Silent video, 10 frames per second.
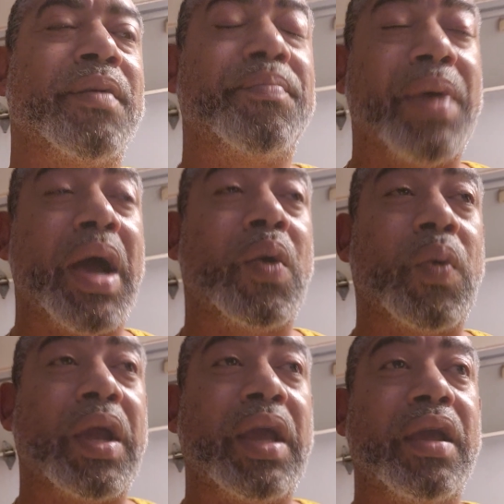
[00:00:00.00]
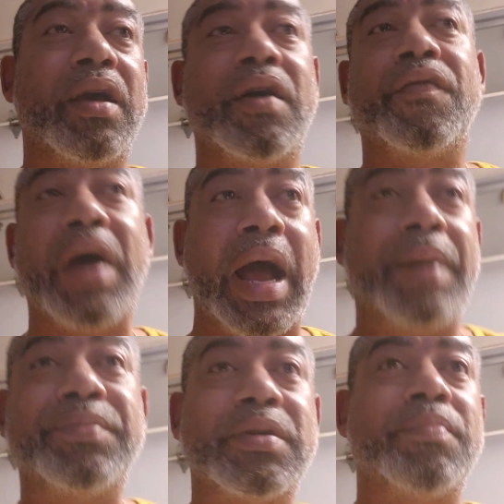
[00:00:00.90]
by way of
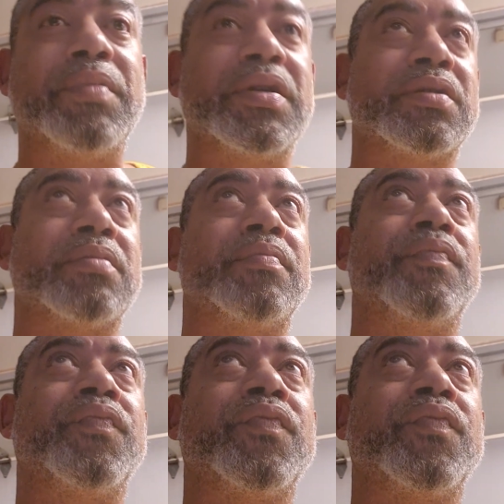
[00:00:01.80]
optimism